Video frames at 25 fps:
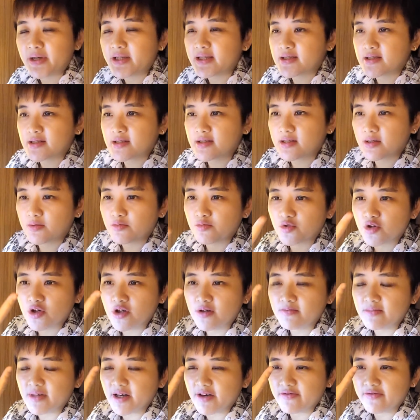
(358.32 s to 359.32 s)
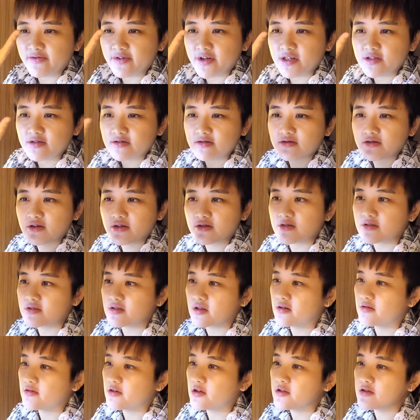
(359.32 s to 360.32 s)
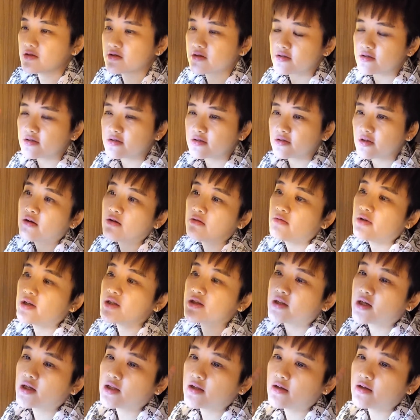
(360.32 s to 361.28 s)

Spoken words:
Better than Warren Buffett, George Soros, Ray